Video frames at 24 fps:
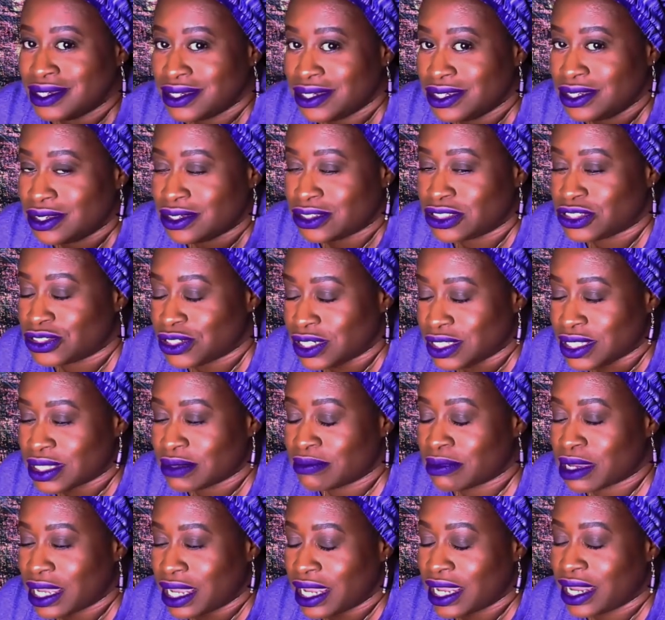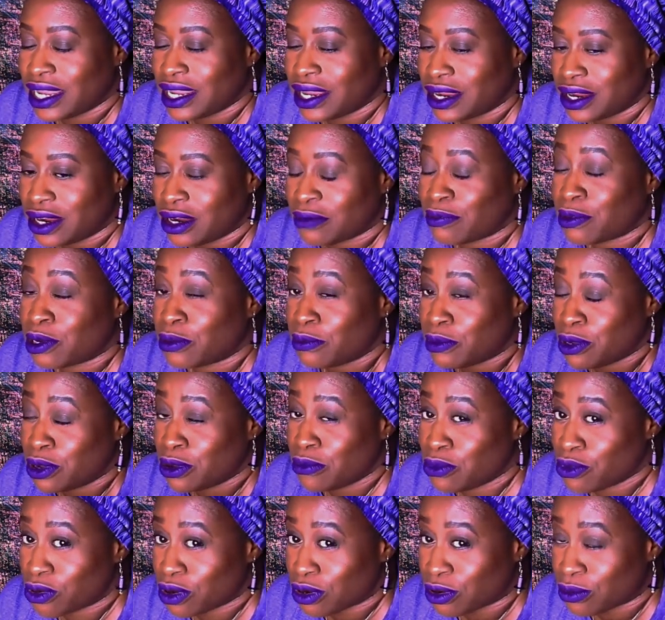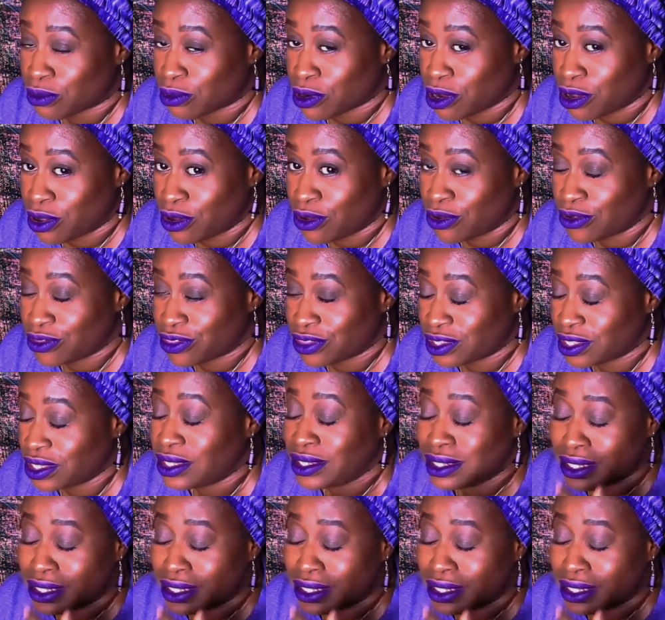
you know, strengthen my hair, promote more growth.